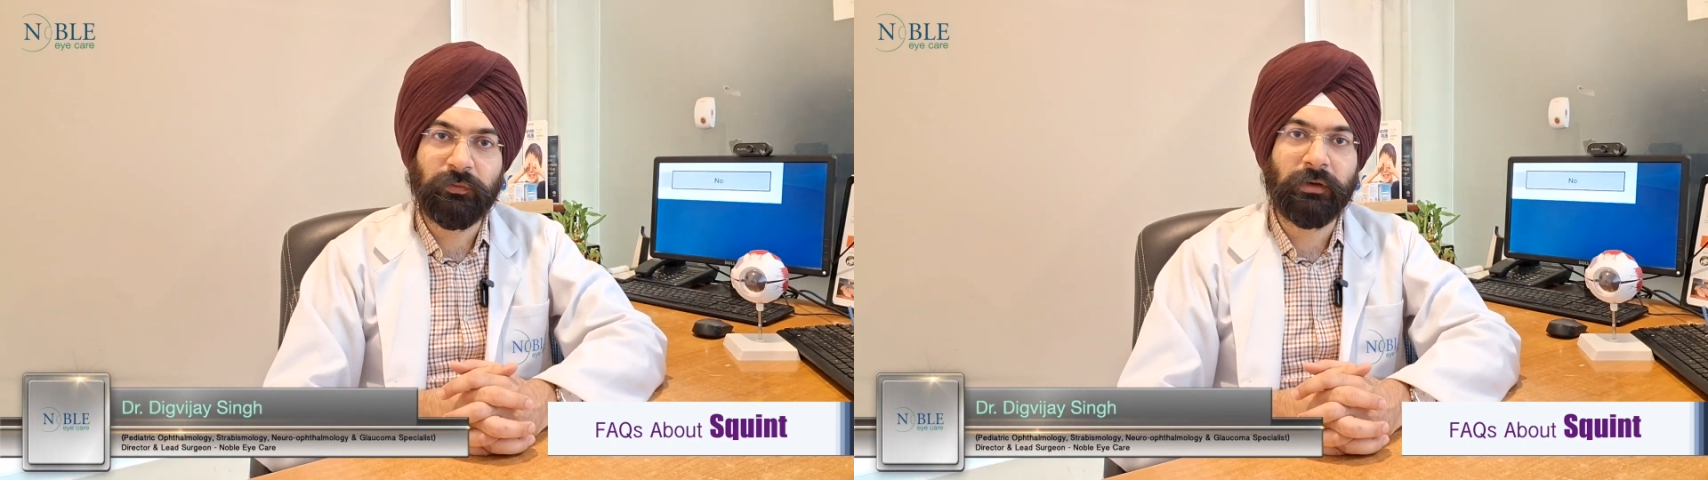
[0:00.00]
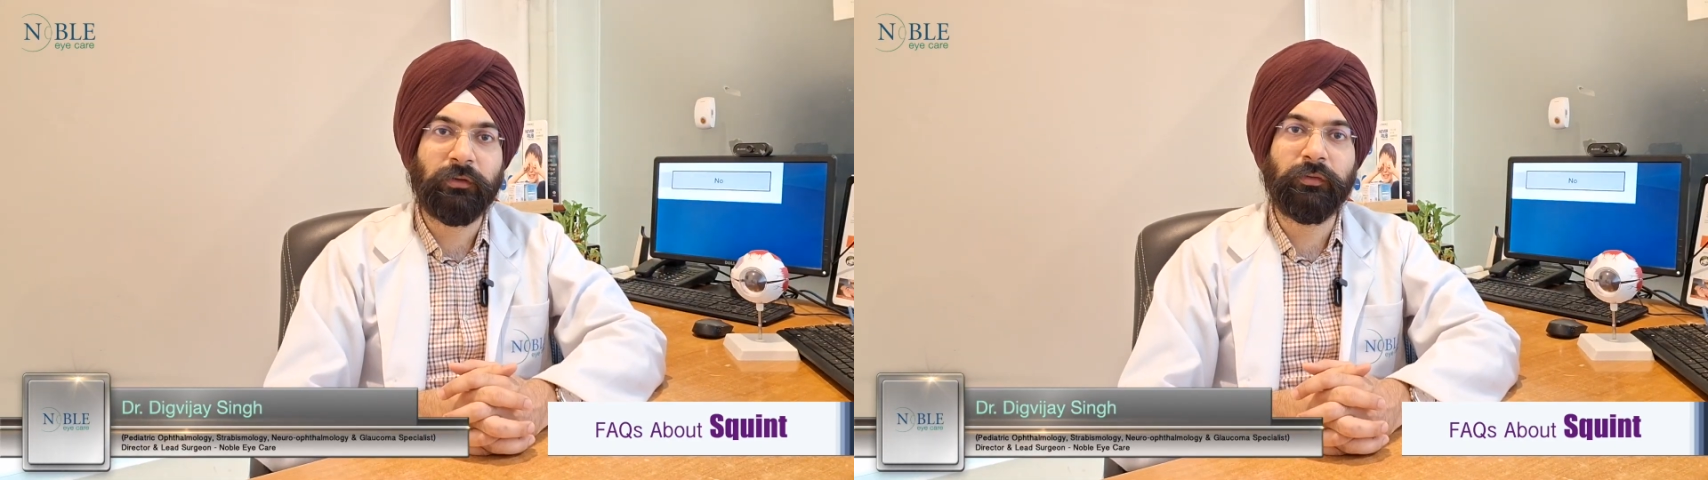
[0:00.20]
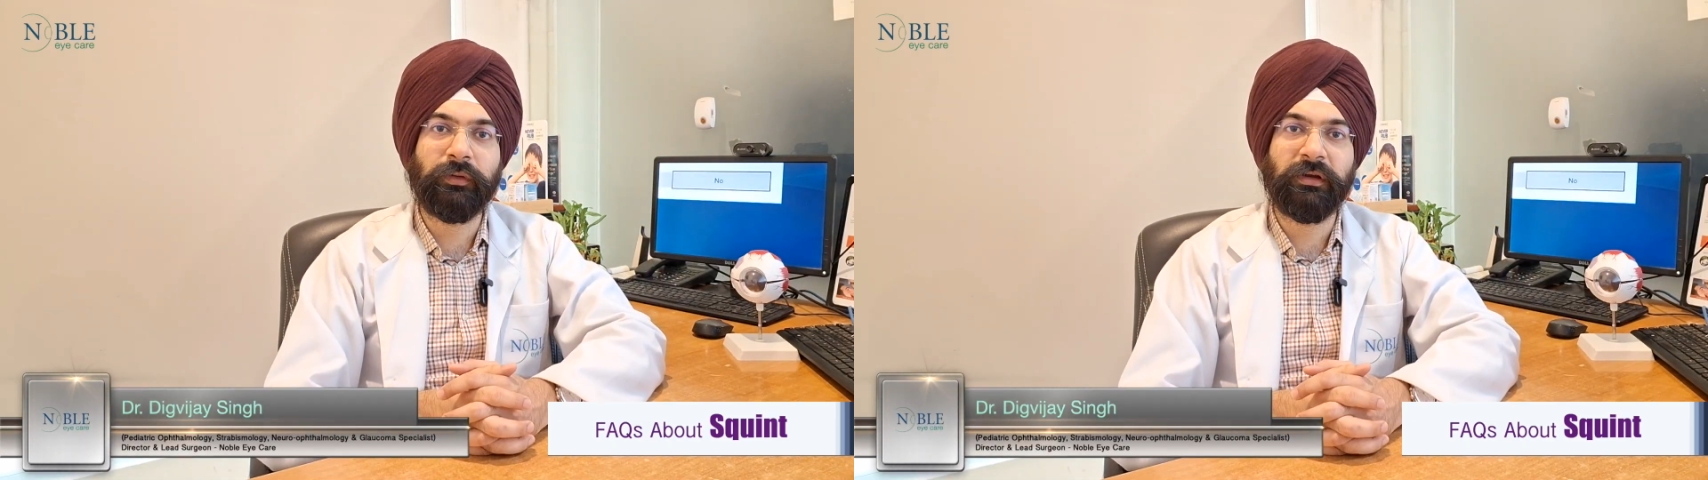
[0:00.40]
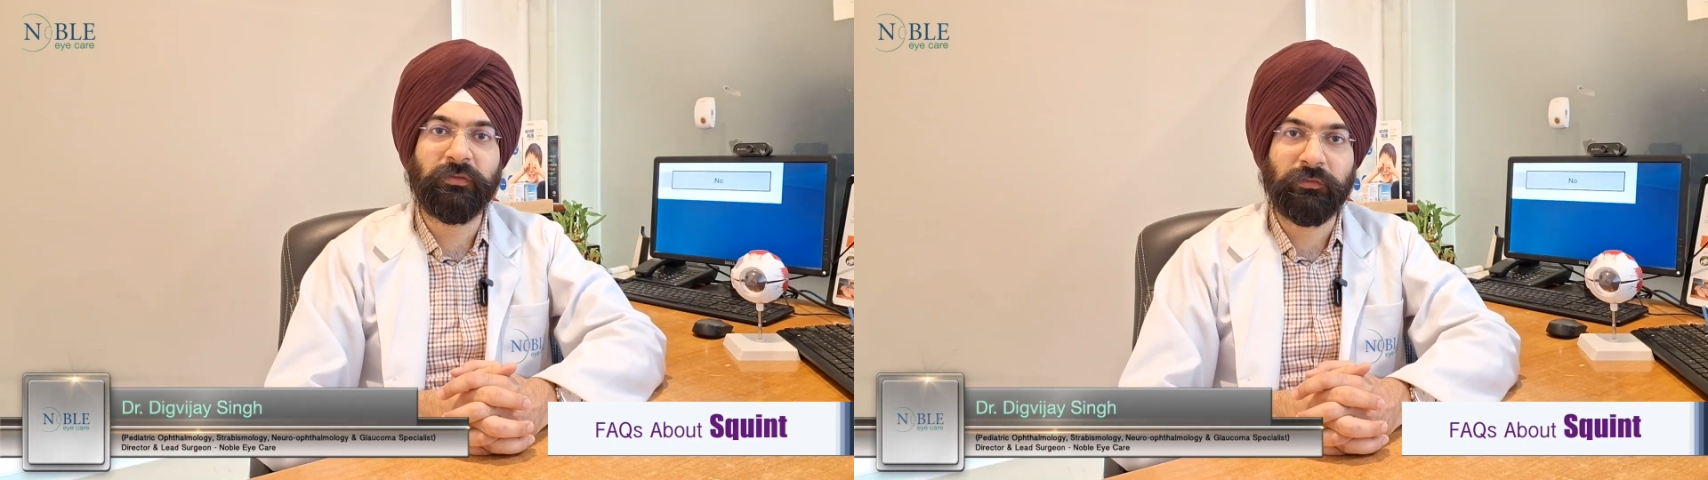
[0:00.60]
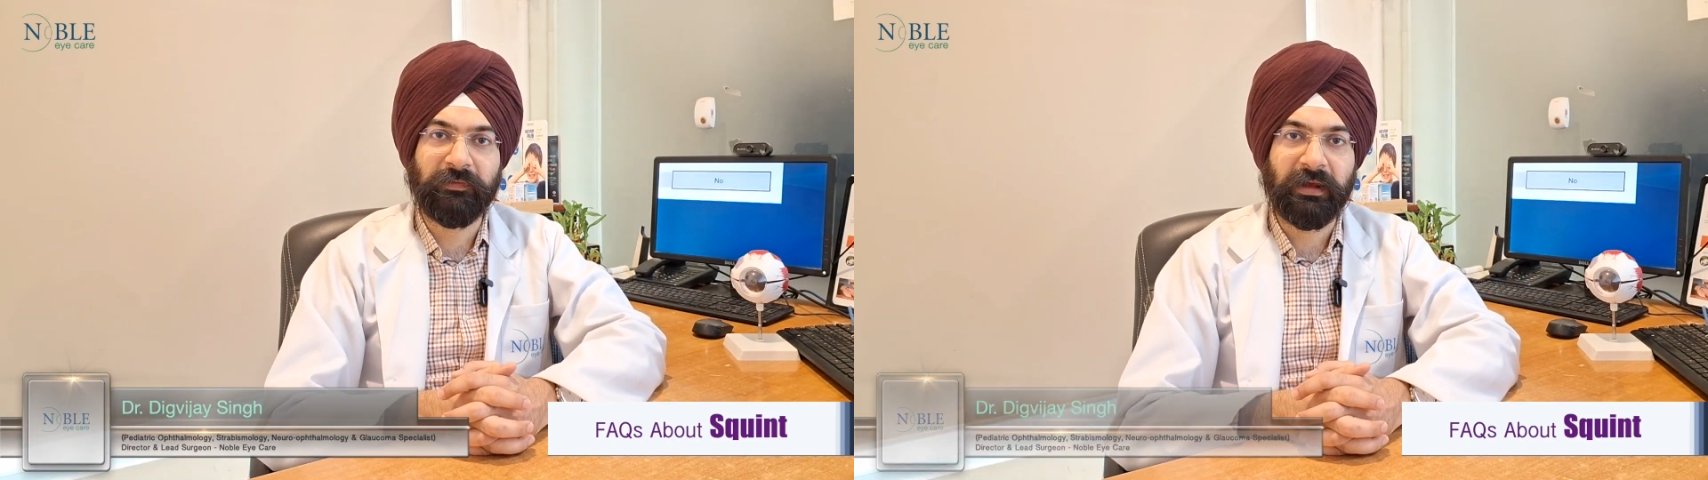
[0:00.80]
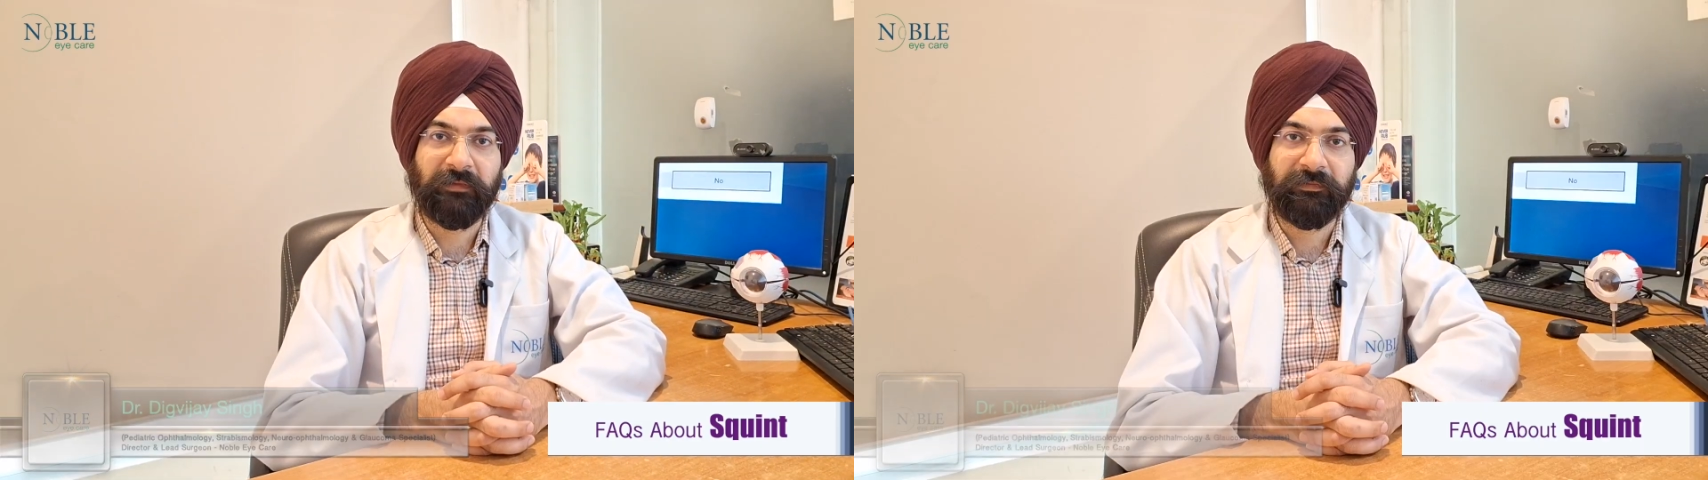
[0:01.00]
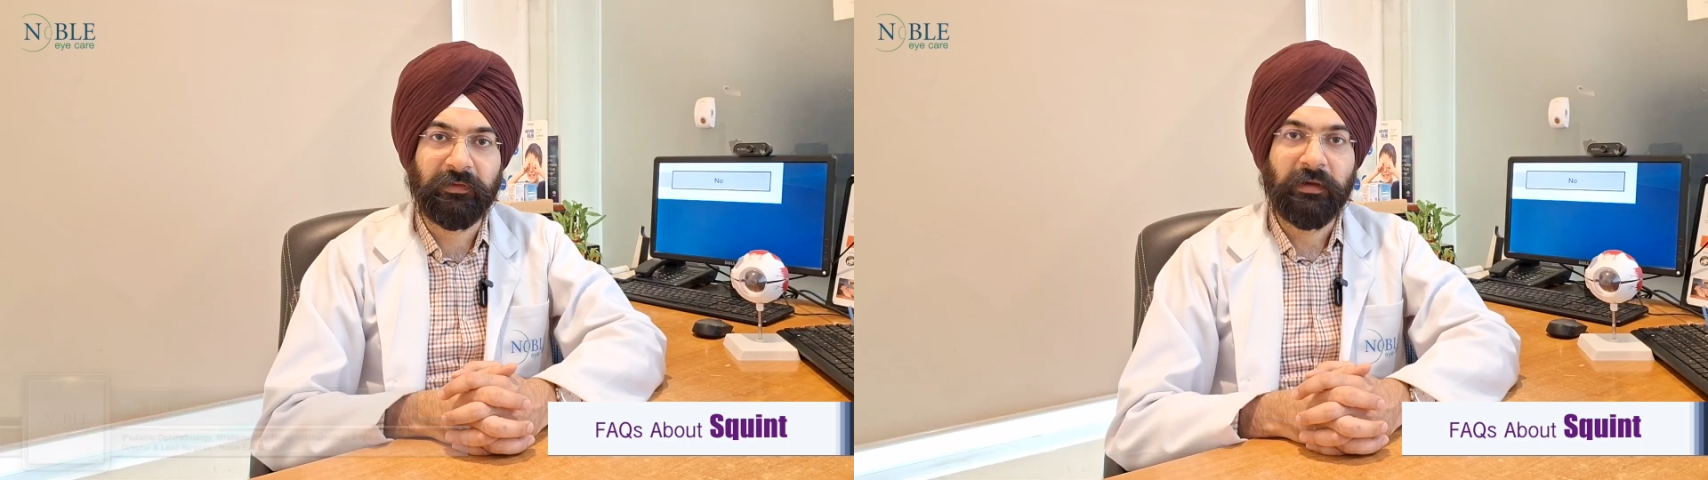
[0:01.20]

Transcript: 1 or 2 years of life,